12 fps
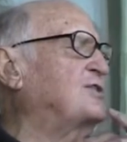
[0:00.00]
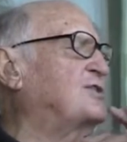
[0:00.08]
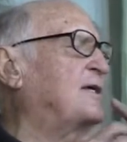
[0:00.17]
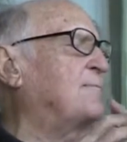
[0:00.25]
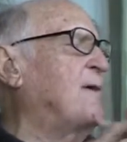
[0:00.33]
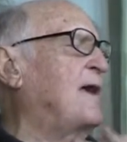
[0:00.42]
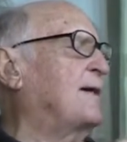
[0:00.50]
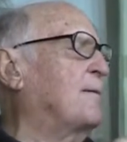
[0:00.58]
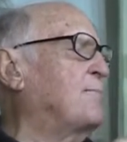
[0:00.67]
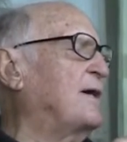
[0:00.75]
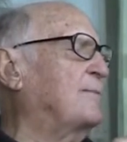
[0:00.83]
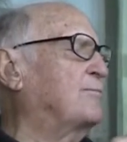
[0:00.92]
did make a
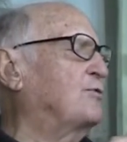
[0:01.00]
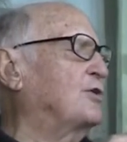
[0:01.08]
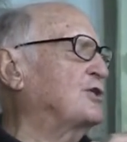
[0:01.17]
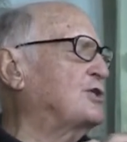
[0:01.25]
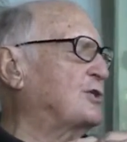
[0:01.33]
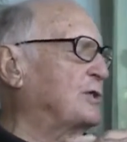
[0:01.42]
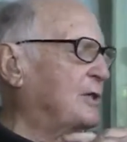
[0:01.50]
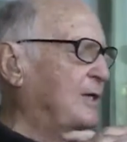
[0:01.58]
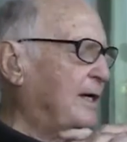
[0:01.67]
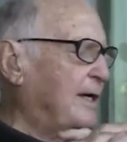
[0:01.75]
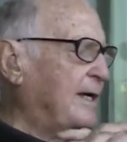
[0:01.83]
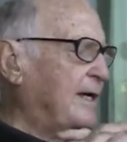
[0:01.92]
big push
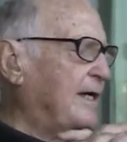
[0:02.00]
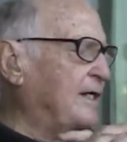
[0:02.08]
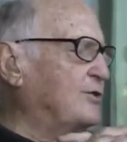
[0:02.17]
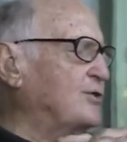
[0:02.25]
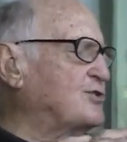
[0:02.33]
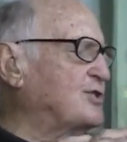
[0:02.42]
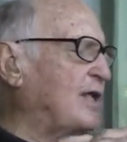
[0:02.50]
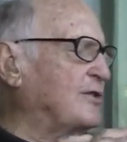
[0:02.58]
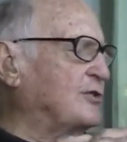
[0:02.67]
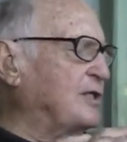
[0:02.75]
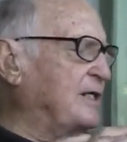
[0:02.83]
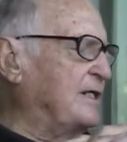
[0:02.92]
into
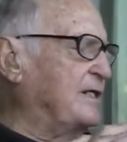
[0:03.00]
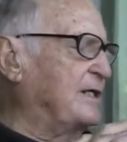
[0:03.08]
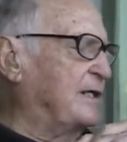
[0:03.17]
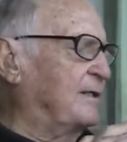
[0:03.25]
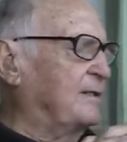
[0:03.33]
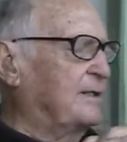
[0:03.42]
southern India,